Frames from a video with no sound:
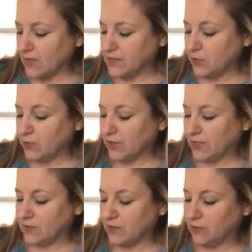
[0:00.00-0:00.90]
So you
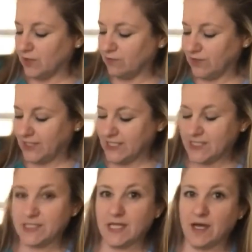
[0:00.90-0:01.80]
can
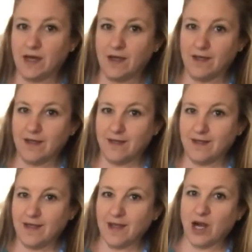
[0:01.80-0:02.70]
release the
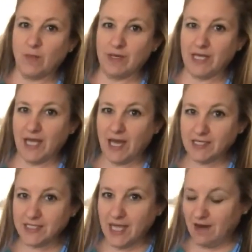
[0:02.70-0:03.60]
carbon
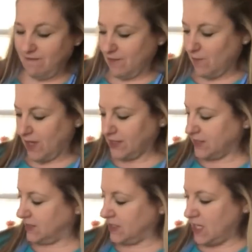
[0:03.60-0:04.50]
dioxide if you
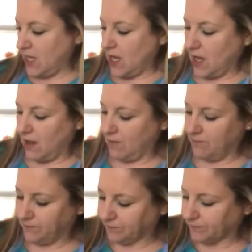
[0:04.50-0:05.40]
want.
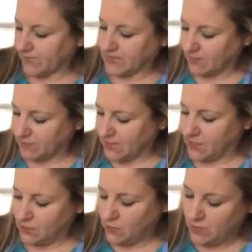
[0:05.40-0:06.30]
It's up to
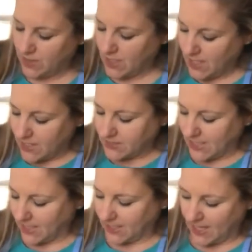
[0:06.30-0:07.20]
you.
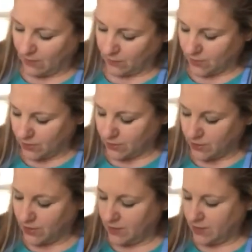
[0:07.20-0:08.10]
Take out your
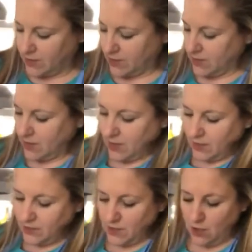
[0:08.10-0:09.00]

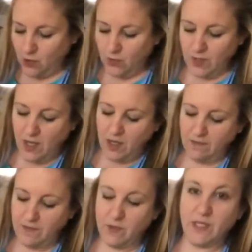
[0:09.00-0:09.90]
dough.
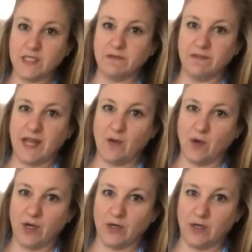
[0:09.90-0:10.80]
If you to
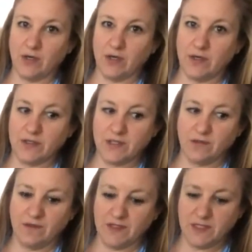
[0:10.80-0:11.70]
flour your
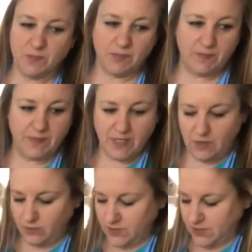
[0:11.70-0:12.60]
surface,
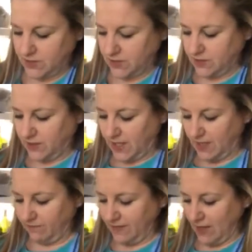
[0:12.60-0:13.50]
just a
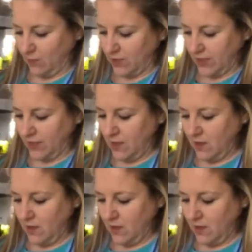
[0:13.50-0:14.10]
light flouring,